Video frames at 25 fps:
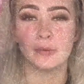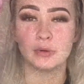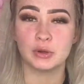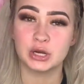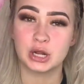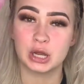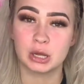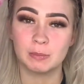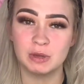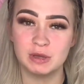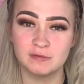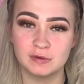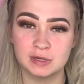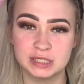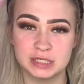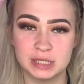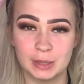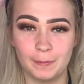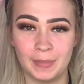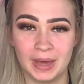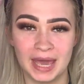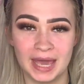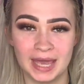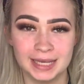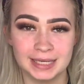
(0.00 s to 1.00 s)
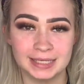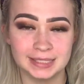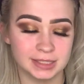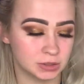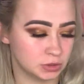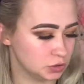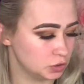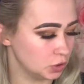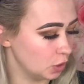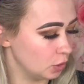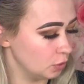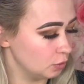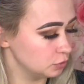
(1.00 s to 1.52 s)
going to move on to the base.
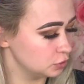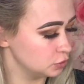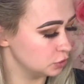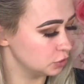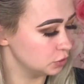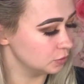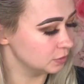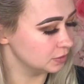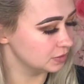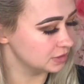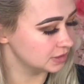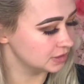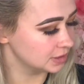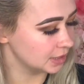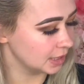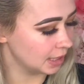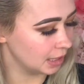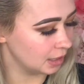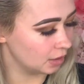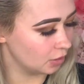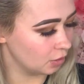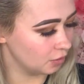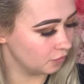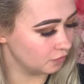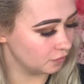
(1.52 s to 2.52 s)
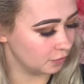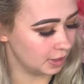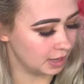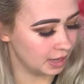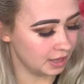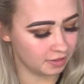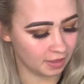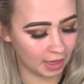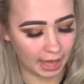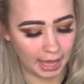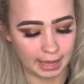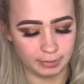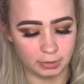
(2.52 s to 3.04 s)
So to start off with,
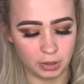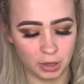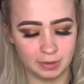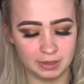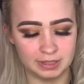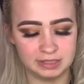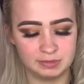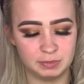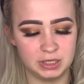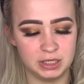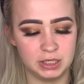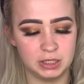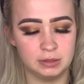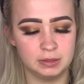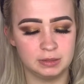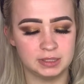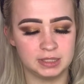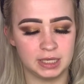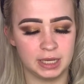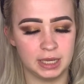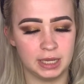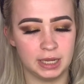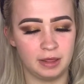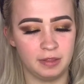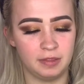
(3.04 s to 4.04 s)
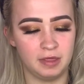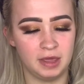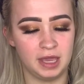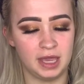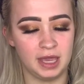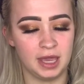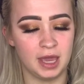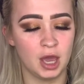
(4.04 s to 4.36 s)
I'm going to be using the